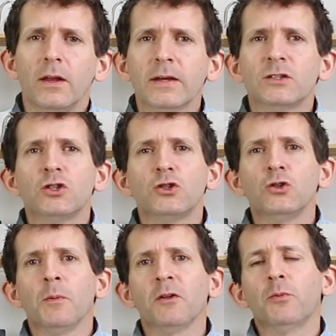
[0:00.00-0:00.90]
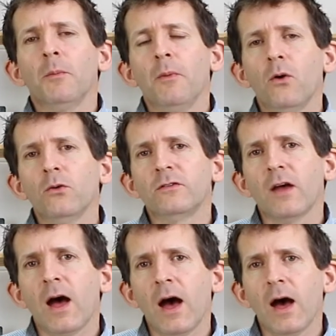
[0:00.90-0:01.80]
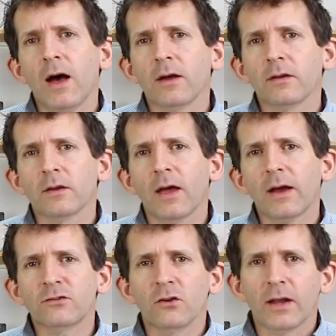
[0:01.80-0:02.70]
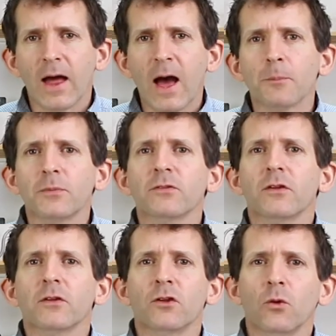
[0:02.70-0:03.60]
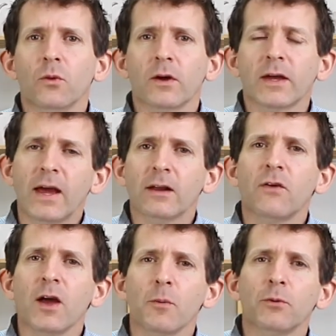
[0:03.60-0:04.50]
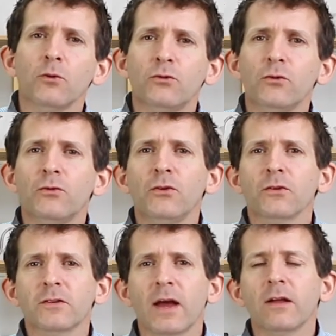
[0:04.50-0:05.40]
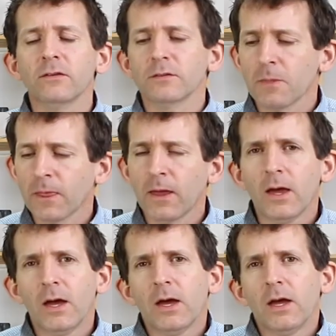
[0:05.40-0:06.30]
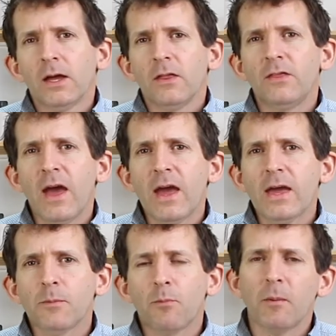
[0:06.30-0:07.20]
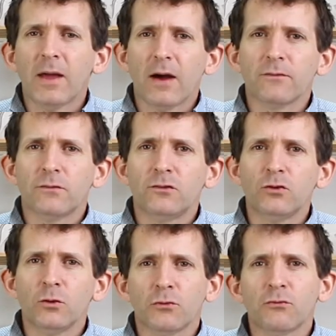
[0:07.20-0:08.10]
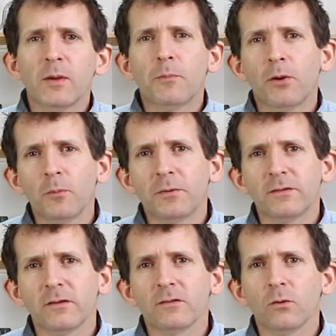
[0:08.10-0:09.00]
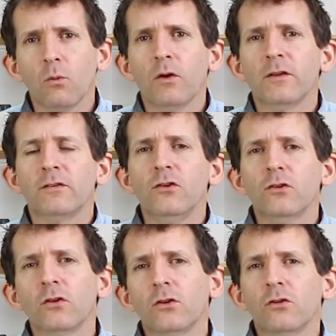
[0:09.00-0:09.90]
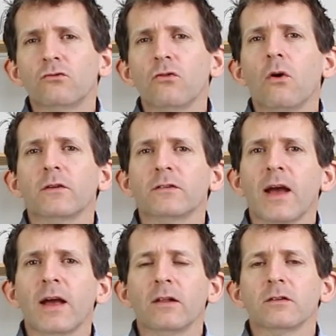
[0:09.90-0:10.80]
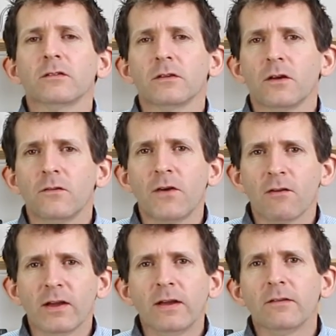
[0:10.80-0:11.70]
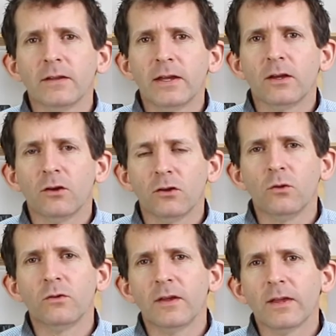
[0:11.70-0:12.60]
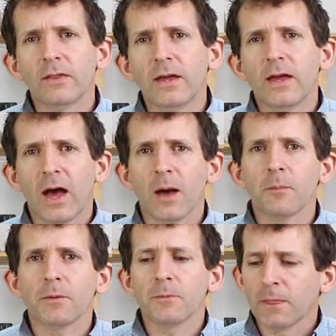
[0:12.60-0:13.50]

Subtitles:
Linked to the multiple modes are external apps that will connect via Bluetooth to your scales. They probably have two or three purposes. One is that you can control the scales very easily using the app.